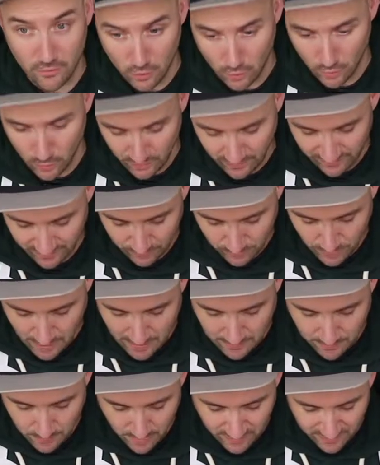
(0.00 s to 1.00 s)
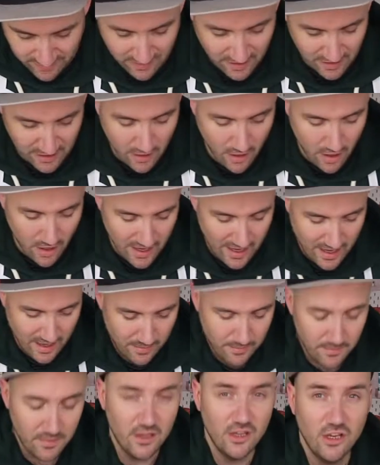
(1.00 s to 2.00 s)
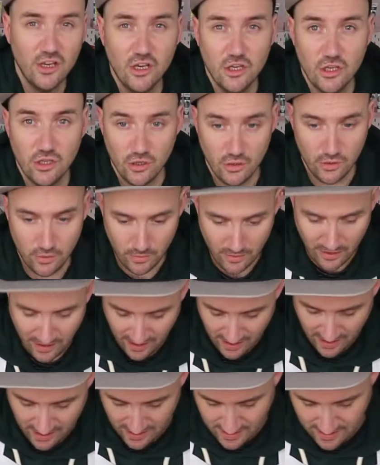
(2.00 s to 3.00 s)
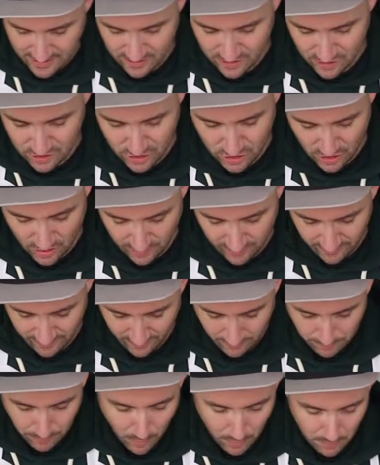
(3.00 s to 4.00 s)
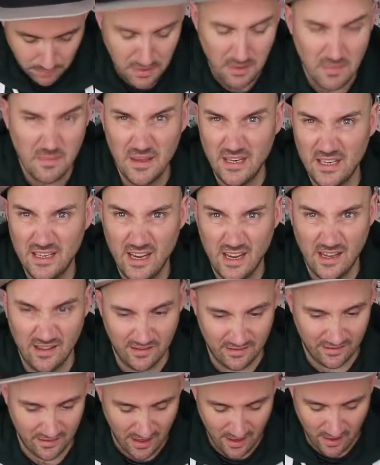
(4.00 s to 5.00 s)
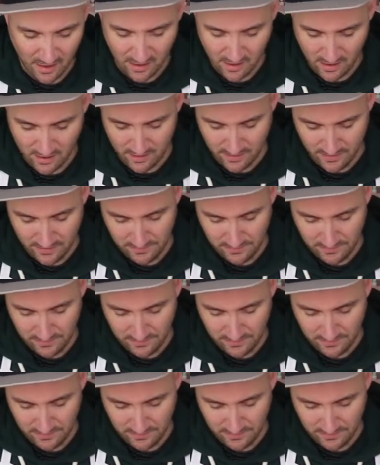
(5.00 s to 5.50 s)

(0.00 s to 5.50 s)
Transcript: course cranberries like I am, you can just pop them in as they are.